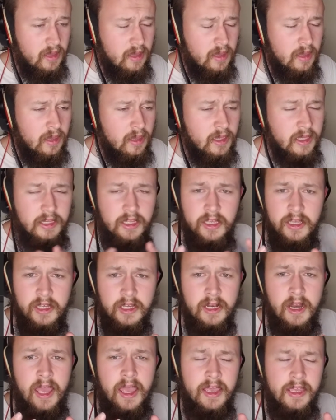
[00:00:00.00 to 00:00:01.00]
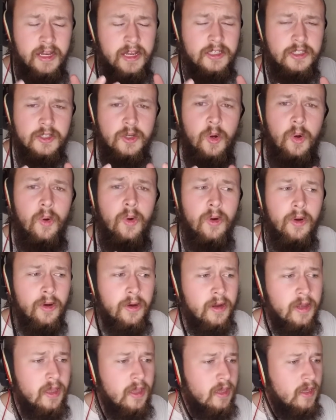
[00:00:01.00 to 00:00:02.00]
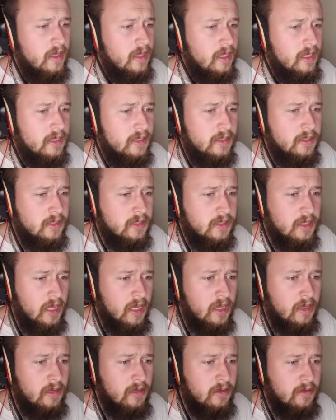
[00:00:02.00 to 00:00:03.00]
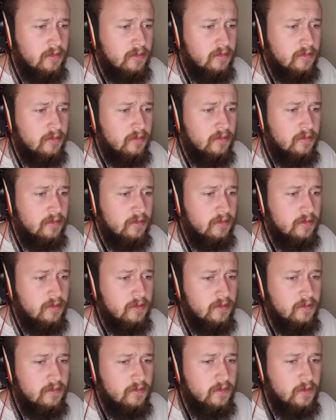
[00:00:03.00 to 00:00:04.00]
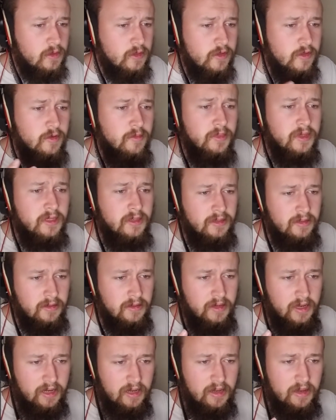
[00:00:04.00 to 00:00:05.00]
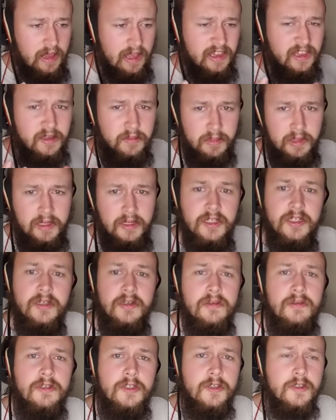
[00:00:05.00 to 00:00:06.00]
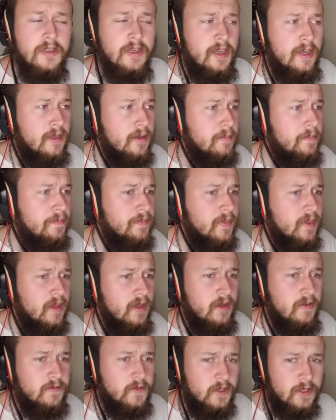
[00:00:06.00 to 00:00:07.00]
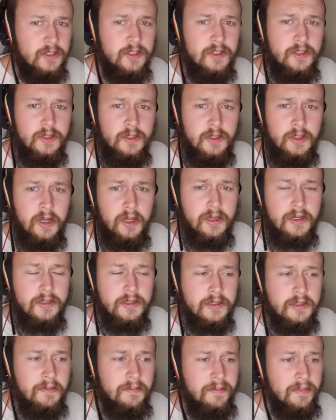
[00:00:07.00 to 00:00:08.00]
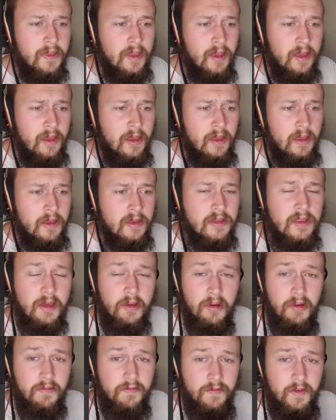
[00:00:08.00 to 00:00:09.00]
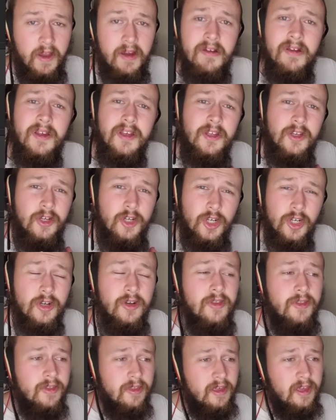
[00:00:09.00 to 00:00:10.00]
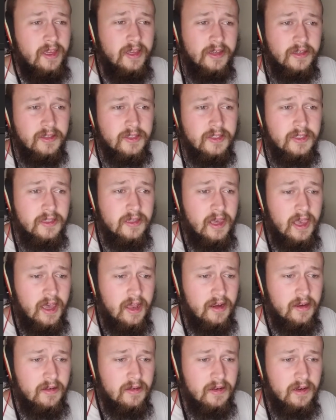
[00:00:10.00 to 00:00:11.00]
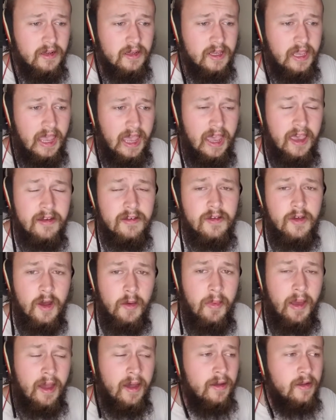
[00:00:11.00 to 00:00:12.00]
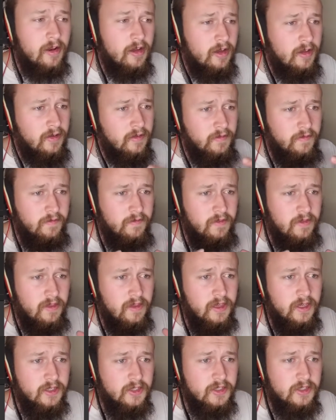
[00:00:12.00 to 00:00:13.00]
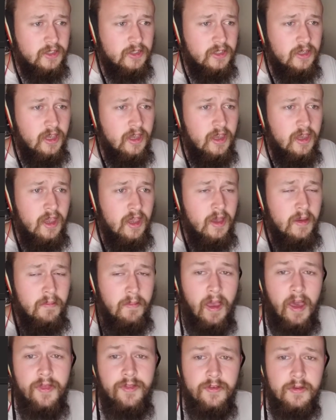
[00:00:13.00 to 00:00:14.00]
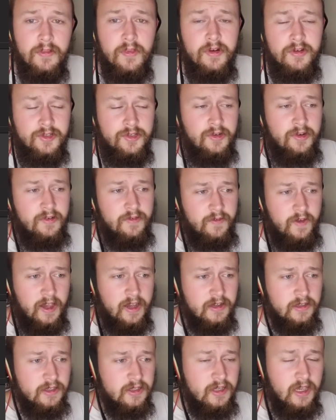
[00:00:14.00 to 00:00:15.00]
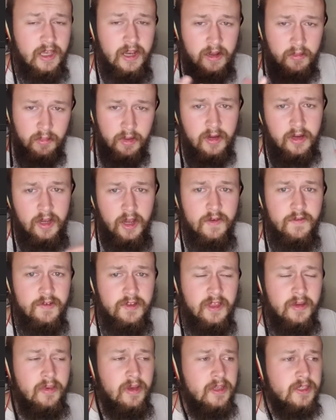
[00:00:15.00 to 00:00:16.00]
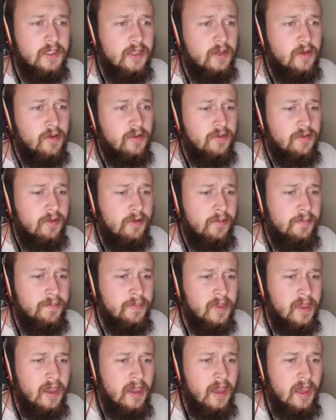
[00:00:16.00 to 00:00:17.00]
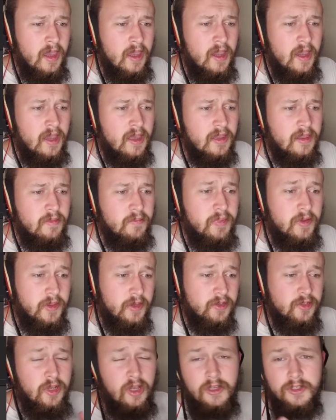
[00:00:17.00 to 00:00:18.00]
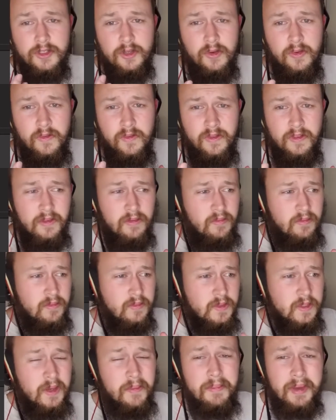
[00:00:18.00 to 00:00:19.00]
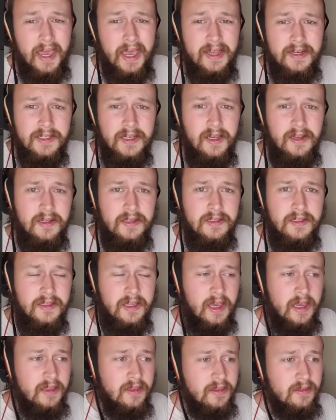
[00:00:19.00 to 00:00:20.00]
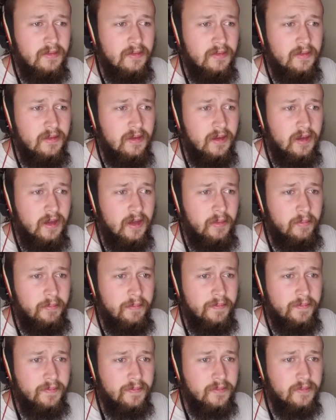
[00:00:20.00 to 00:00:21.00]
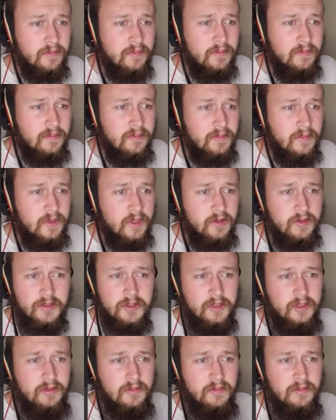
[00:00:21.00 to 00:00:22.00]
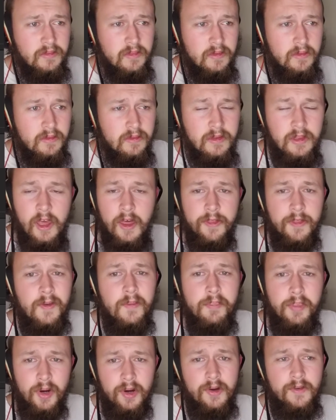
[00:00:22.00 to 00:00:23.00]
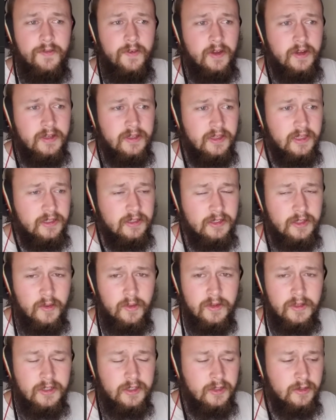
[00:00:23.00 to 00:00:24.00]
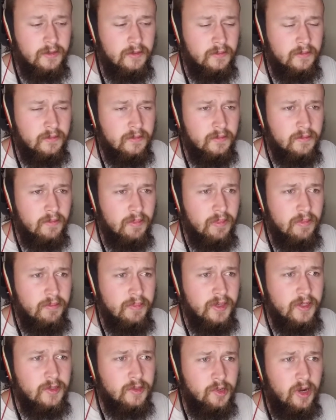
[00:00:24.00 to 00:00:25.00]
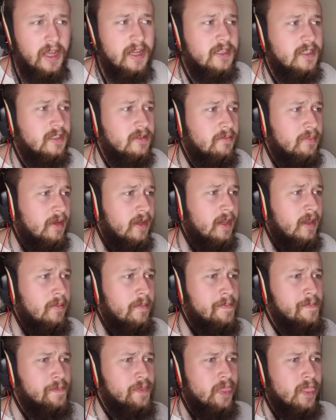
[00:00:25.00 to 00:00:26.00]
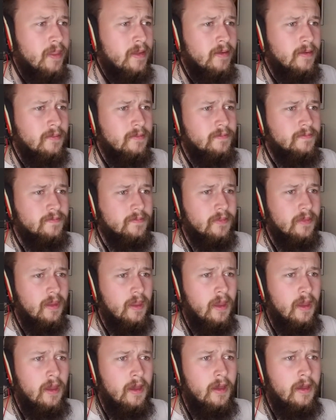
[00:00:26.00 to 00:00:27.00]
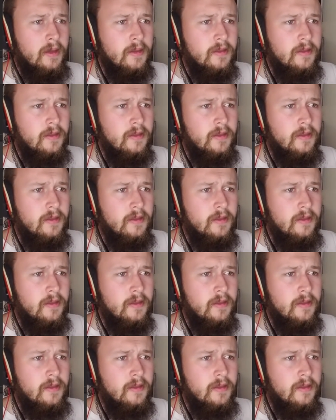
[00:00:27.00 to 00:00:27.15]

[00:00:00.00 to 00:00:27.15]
it, it in its core, is a human element to the game of Dungeons and Dragons. There are very good things that can come out of this Matthew Mercer effect, and I'm going to cover them as I go through. But there's also th some bad tied into that. Um, there's nothing perfect that's going to be granted by uh,